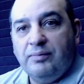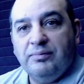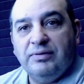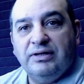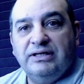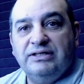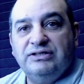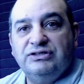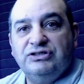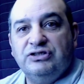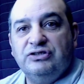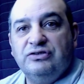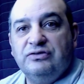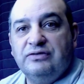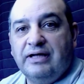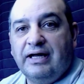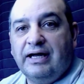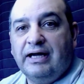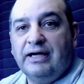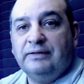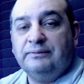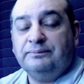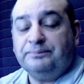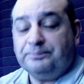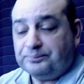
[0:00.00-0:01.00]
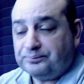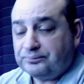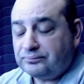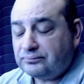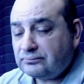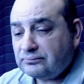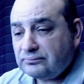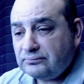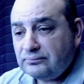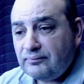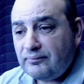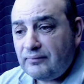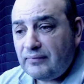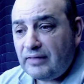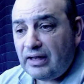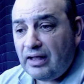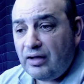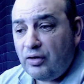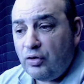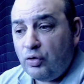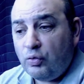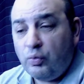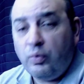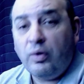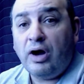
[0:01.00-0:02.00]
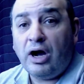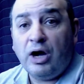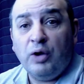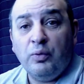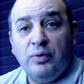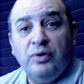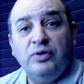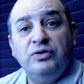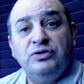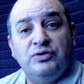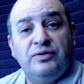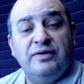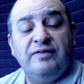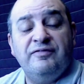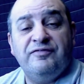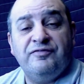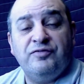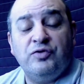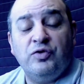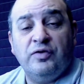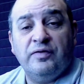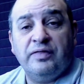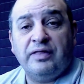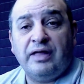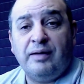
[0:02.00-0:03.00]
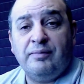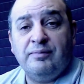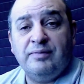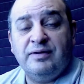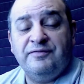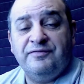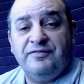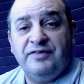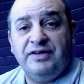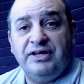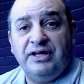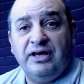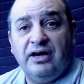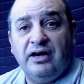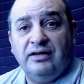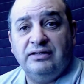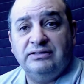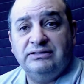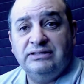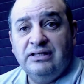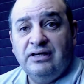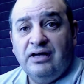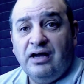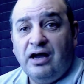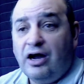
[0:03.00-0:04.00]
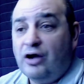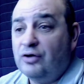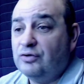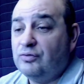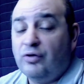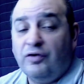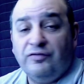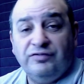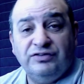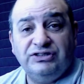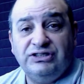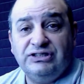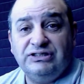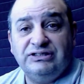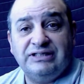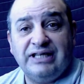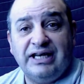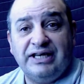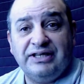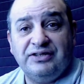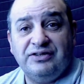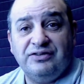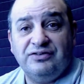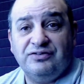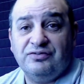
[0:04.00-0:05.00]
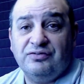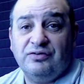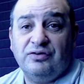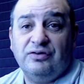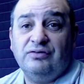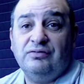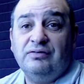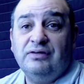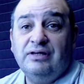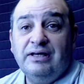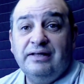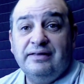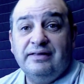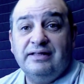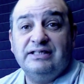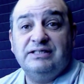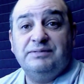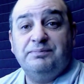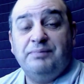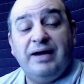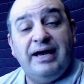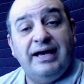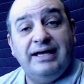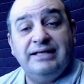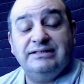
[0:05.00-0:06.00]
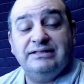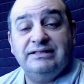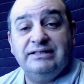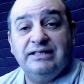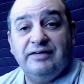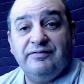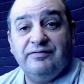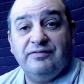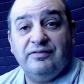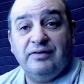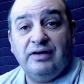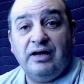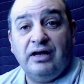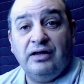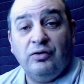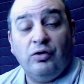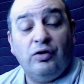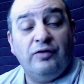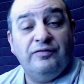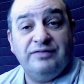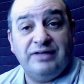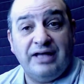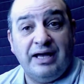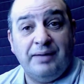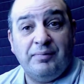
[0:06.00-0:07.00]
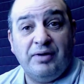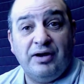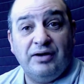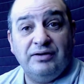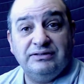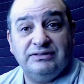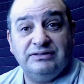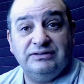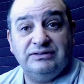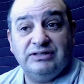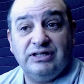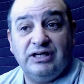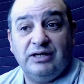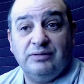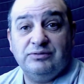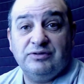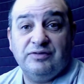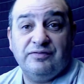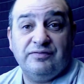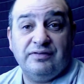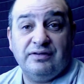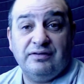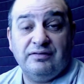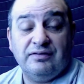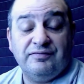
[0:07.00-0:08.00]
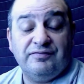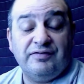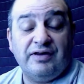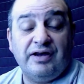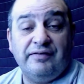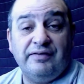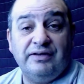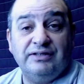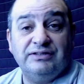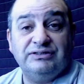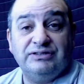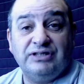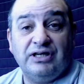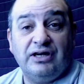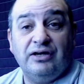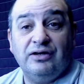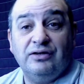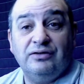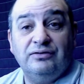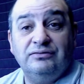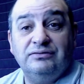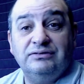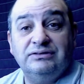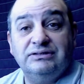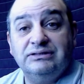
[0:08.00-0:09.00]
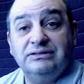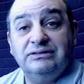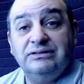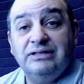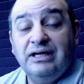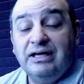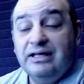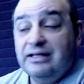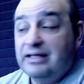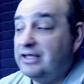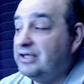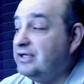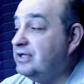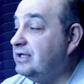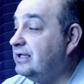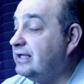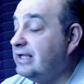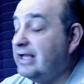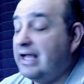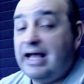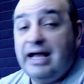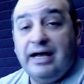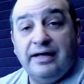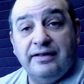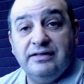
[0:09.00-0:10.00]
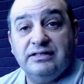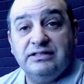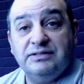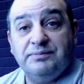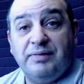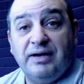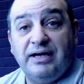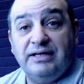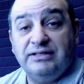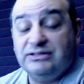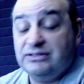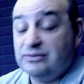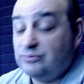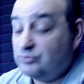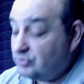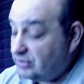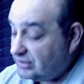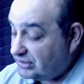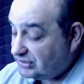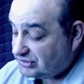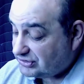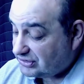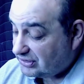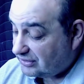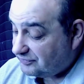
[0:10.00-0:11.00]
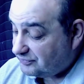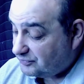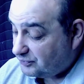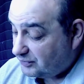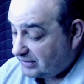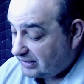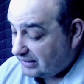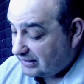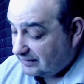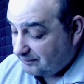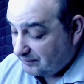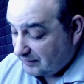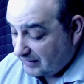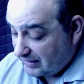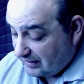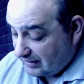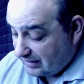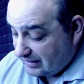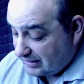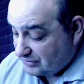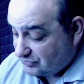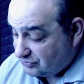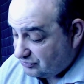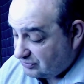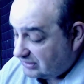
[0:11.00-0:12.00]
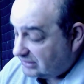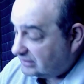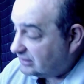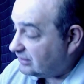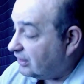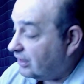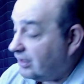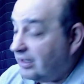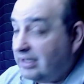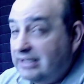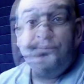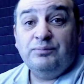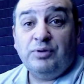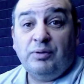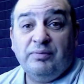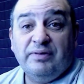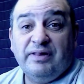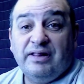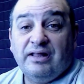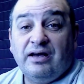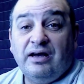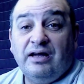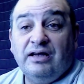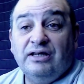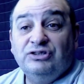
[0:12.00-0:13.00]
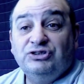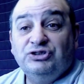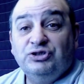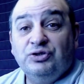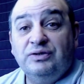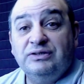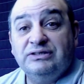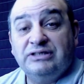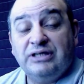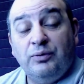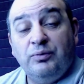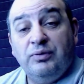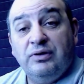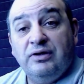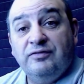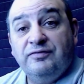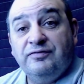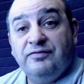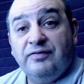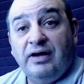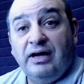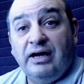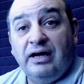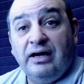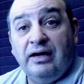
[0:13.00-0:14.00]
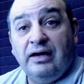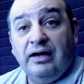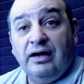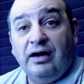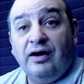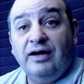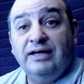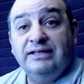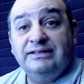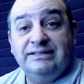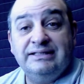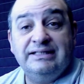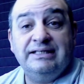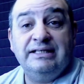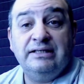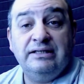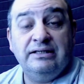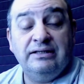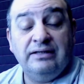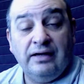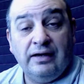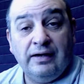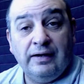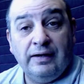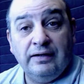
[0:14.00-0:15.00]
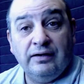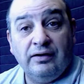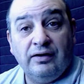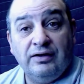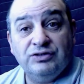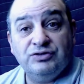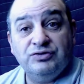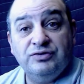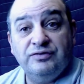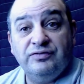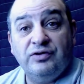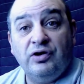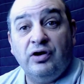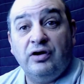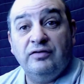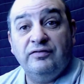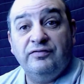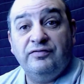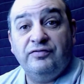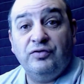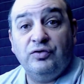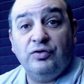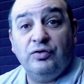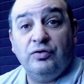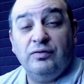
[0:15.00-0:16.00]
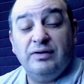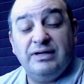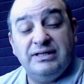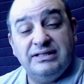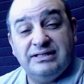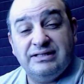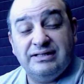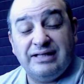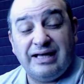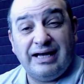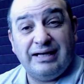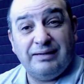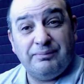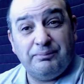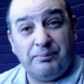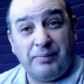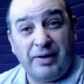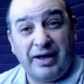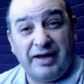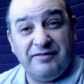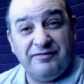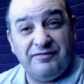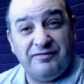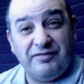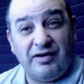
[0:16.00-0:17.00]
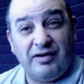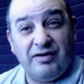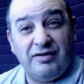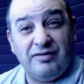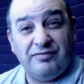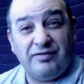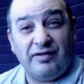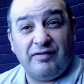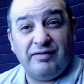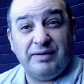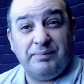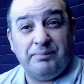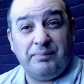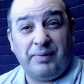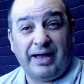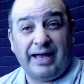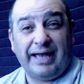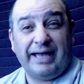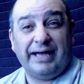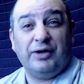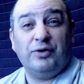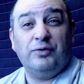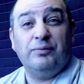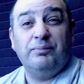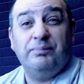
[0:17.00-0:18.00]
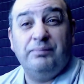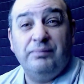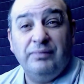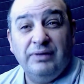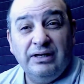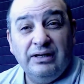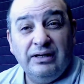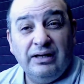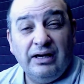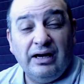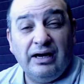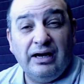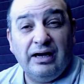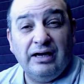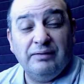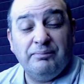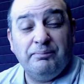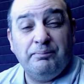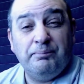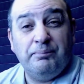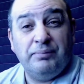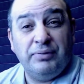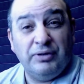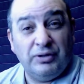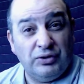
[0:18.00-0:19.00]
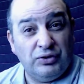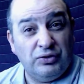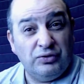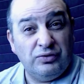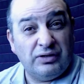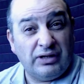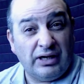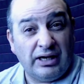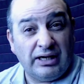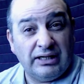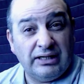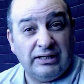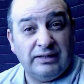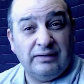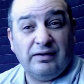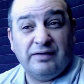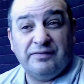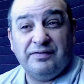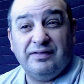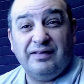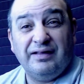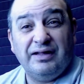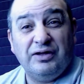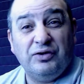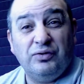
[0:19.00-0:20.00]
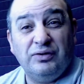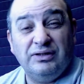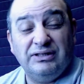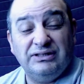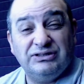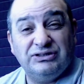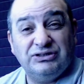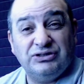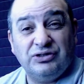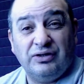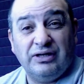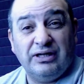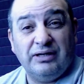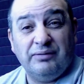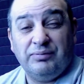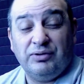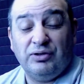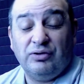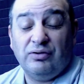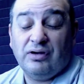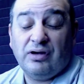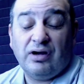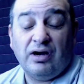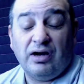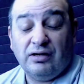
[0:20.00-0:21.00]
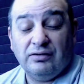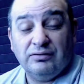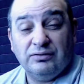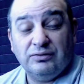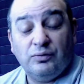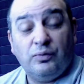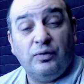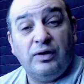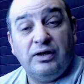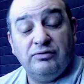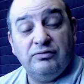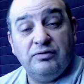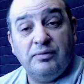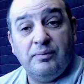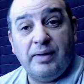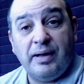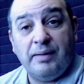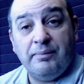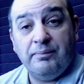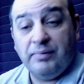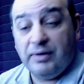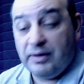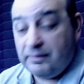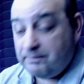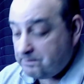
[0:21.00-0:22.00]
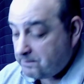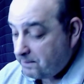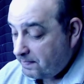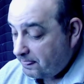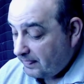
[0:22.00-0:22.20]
I'm going to do now, or what I will do in forthcoming videos, I'll obviously take you through this bass and give you a lot of demos in terms of the various tones and that you can get out of this bass. So I'm really chuffed with it. It's really nice. Probably the colour choice I would have ideally liked to have gone for is that very pale blue colour. I think they call it Sonic Blue. I can't quite remember.